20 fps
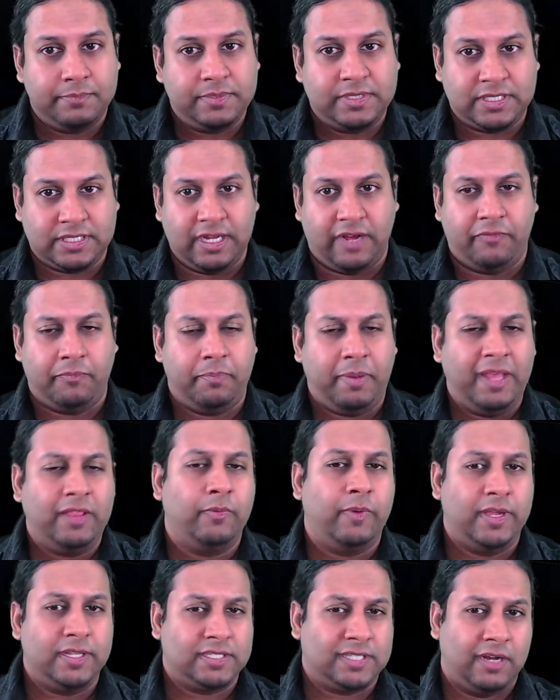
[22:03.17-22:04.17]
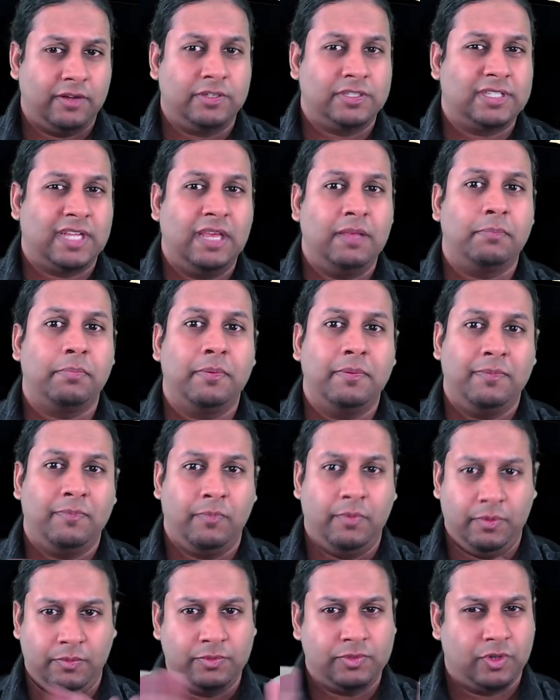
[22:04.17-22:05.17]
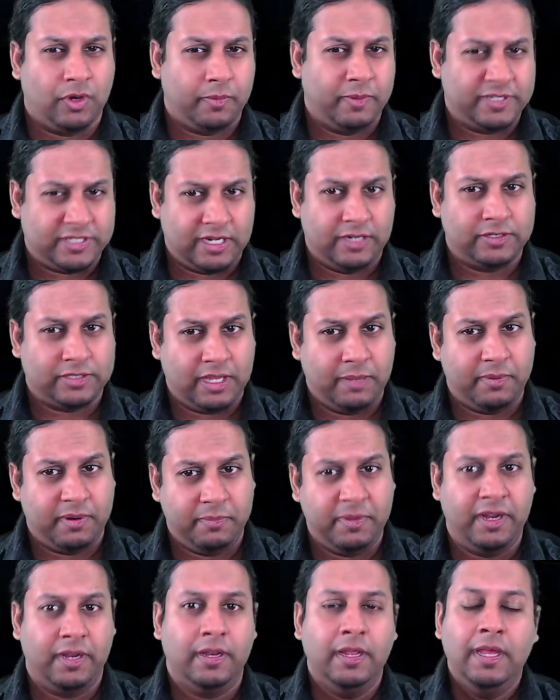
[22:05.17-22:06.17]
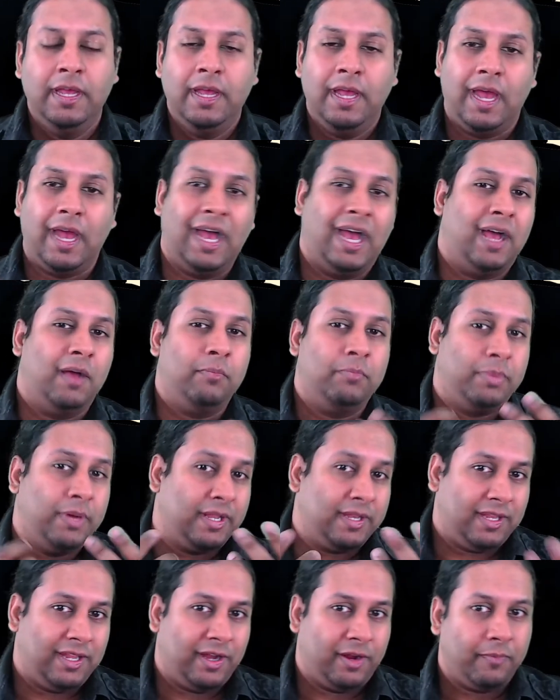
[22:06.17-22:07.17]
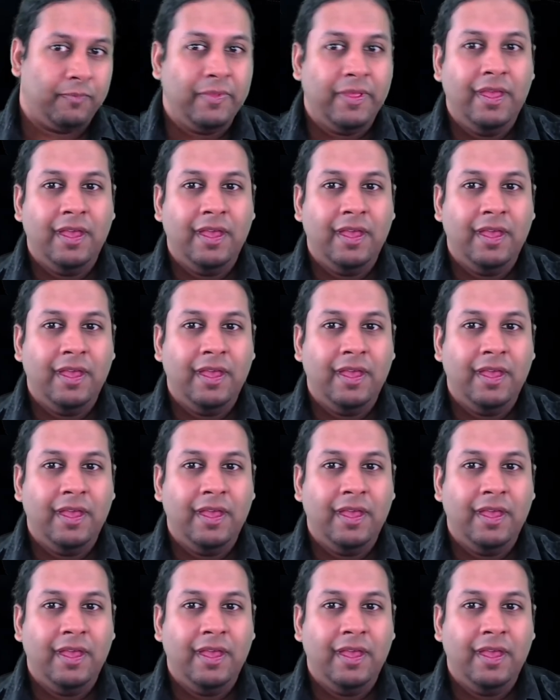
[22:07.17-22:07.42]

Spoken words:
stuff. By the way, Sirenscape, we will talk about Sirenscape in a minute, but, you know,